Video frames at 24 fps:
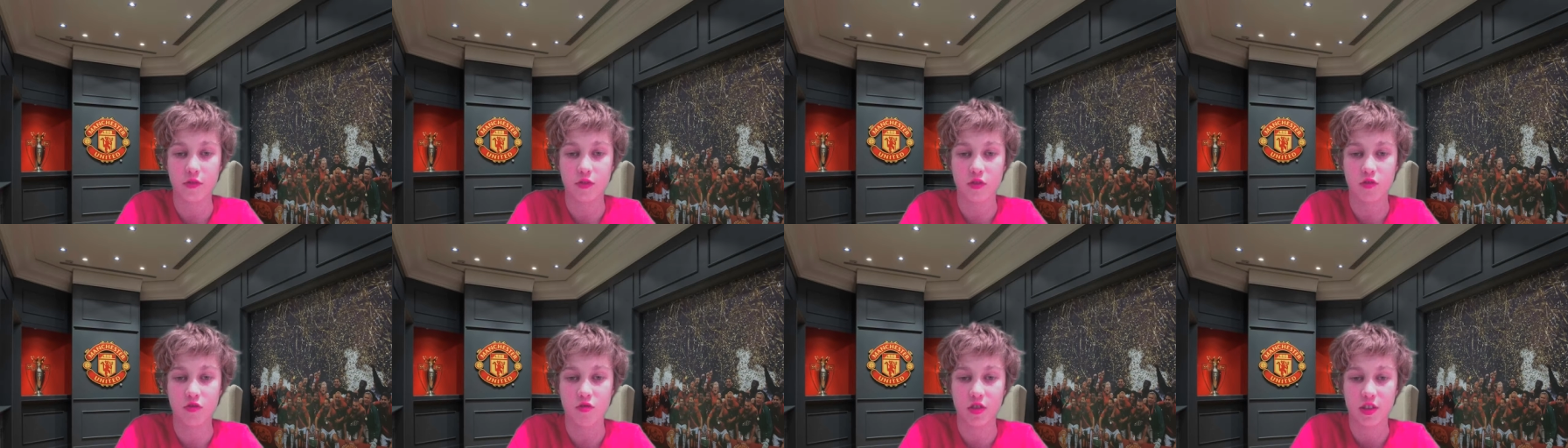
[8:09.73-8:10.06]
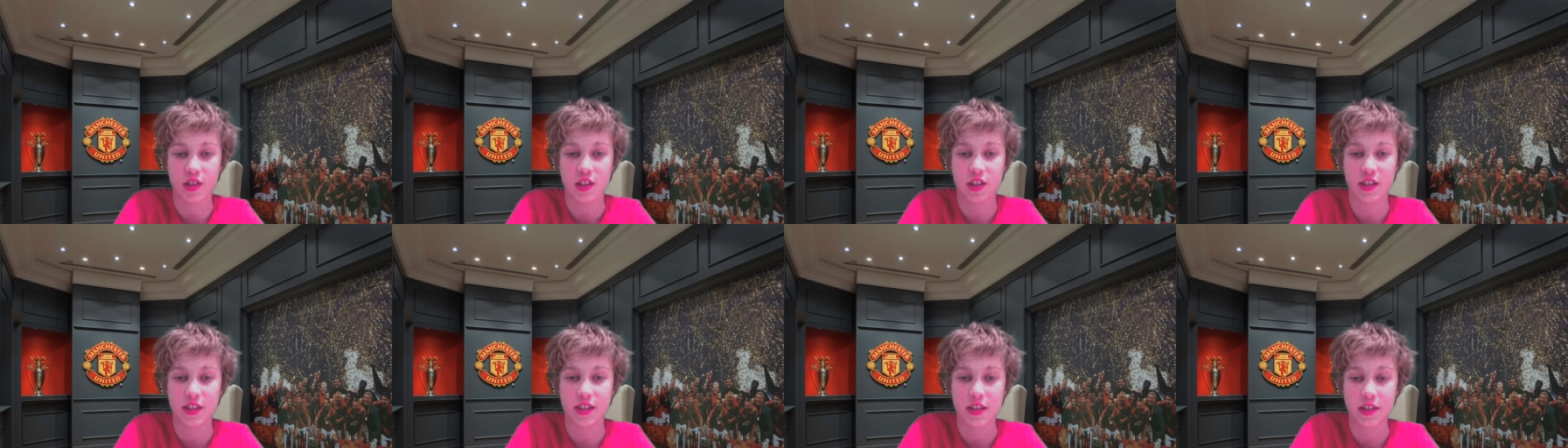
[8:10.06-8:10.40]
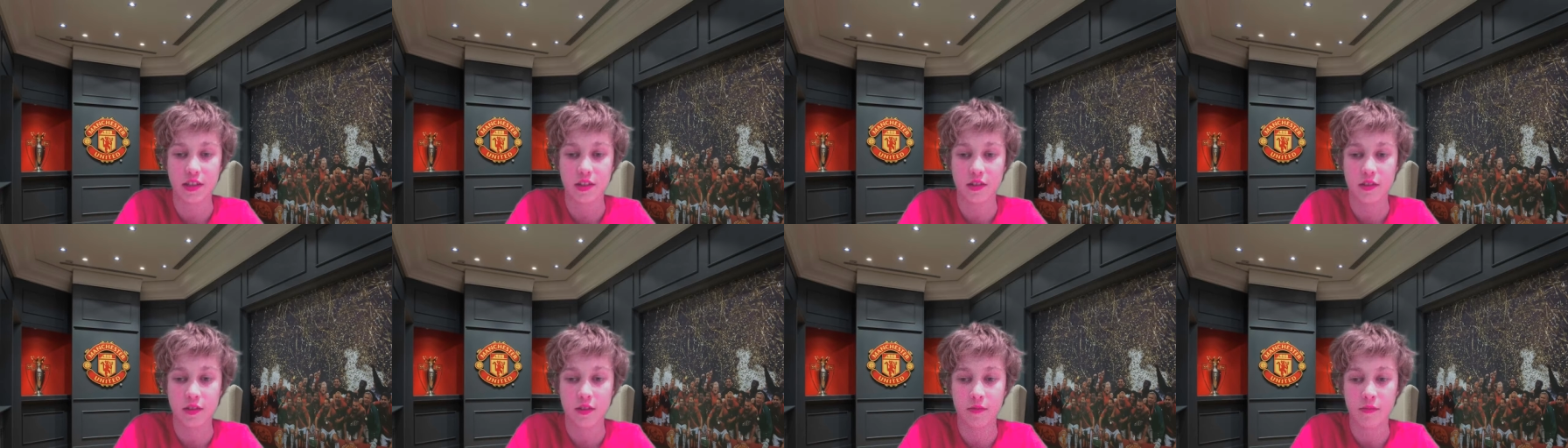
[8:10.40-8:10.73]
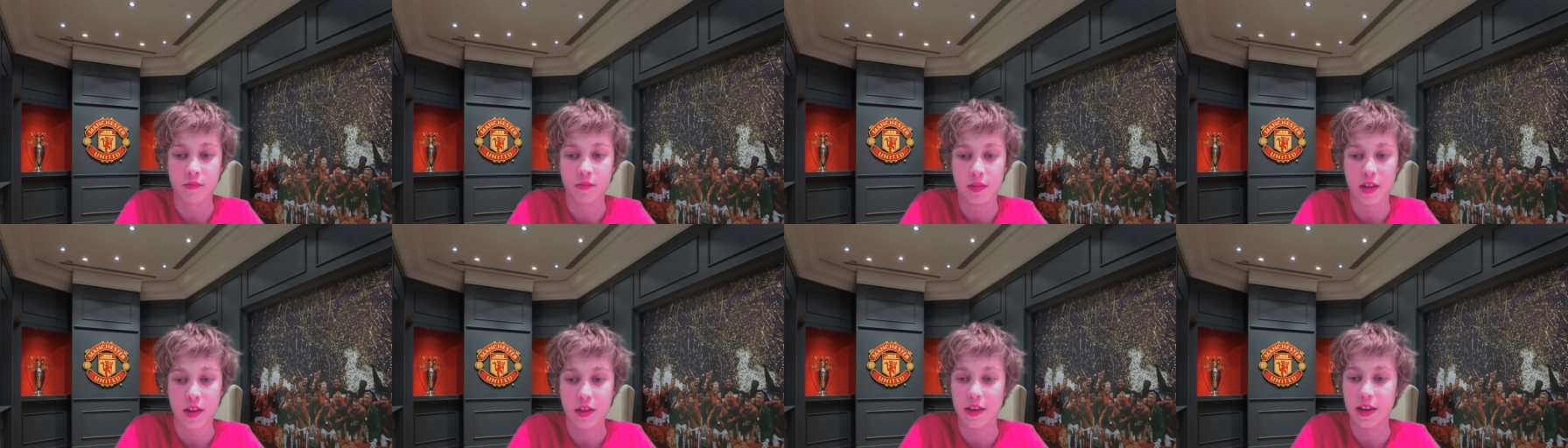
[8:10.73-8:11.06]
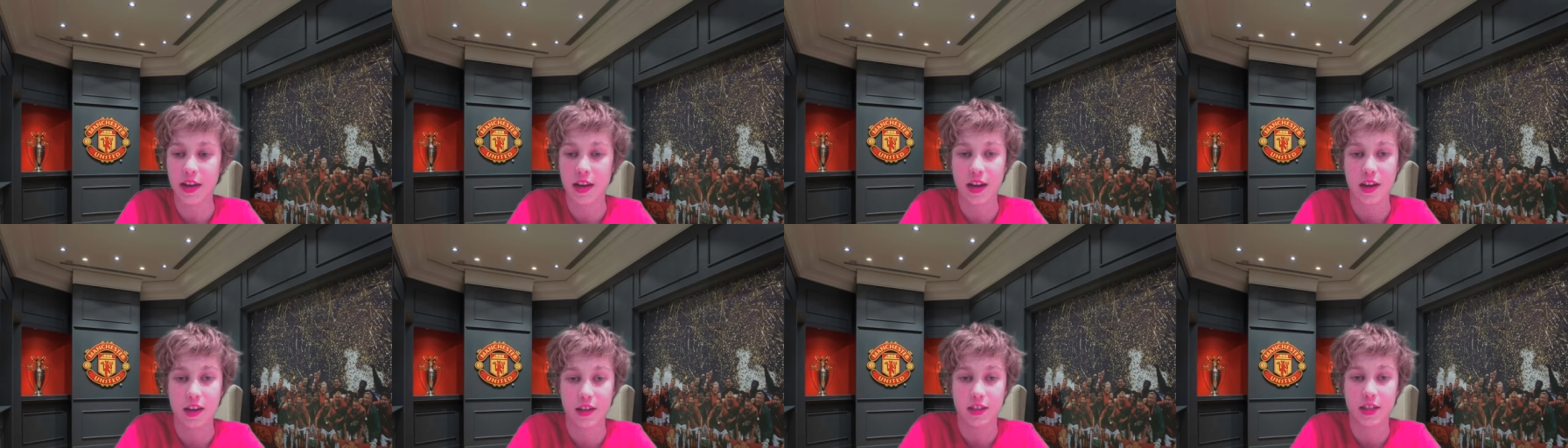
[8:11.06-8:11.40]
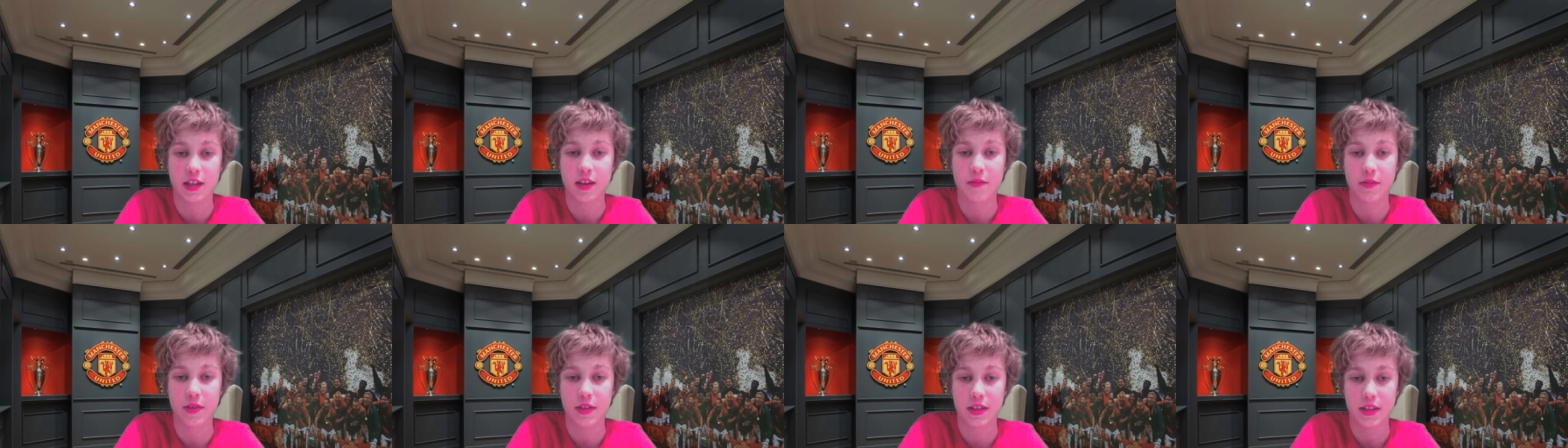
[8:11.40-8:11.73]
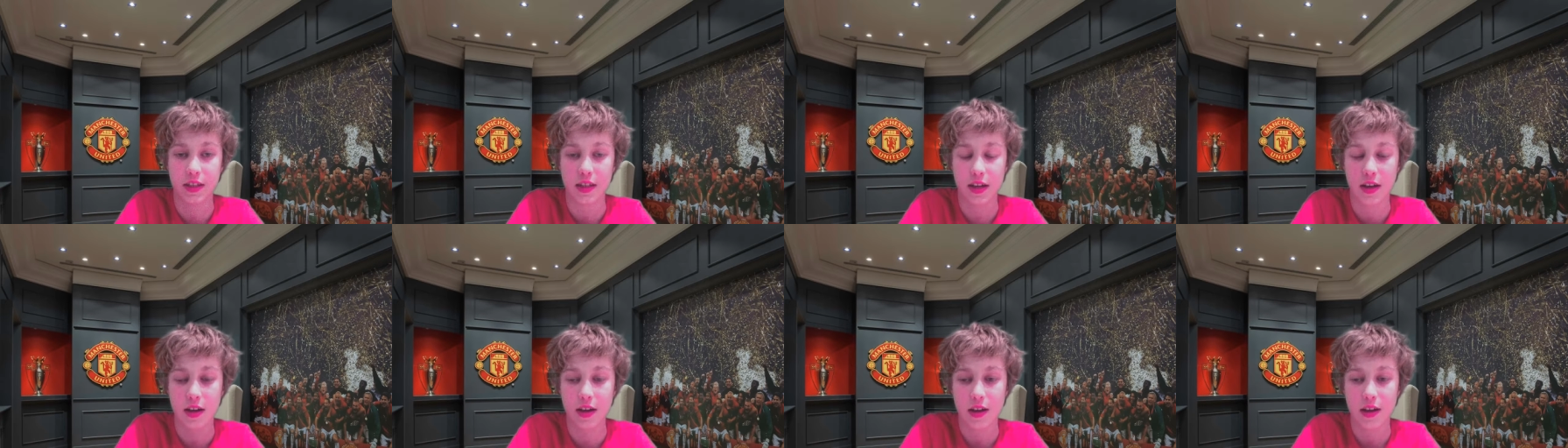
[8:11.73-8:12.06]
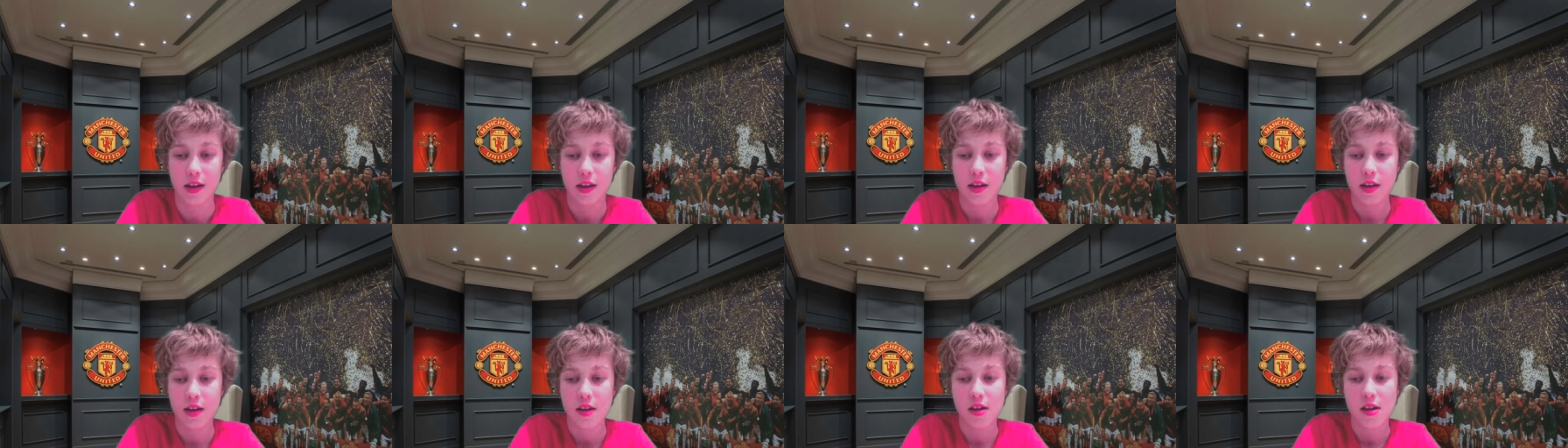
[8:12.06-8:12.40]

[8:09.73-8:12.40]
criticism, the negativity,